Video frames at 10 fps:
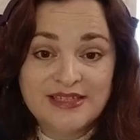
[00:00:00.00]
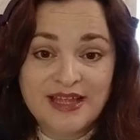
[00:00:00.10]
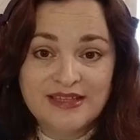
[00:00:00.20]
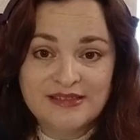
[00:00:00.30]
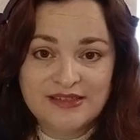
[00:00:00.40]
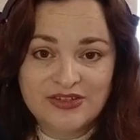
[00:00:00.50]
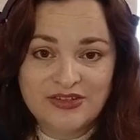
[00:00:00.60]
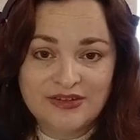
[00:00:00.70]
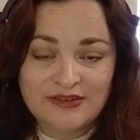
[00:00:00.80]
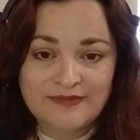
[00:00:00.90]
against each
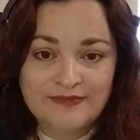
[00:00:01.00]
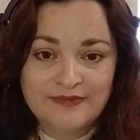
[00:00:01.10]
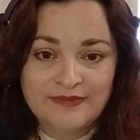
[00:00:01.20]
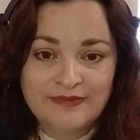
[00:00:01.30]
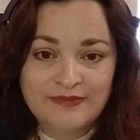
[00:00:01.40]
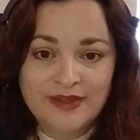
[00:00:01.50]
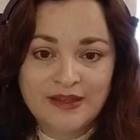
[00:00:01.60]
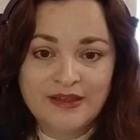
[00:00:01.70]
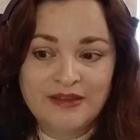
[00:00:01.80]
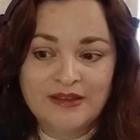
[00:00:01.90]
other
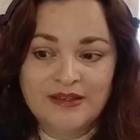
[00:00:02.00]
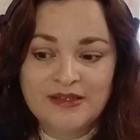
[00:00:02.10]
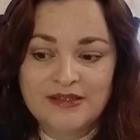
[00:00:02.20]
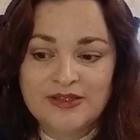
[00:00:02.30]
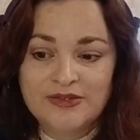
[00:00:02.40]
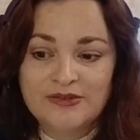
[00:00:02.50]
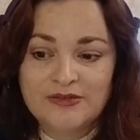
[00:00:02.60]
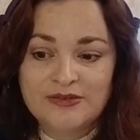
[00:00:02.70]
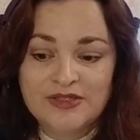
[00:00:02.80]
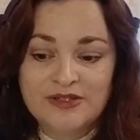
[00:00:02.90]

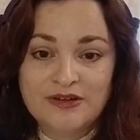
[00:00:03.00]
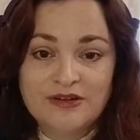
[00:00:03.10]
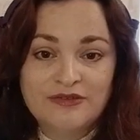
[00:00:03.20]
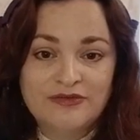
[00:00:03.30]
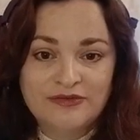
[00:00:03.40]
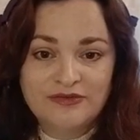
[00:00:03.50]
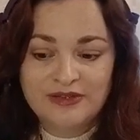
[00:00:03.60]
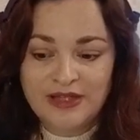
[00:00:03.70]
to serve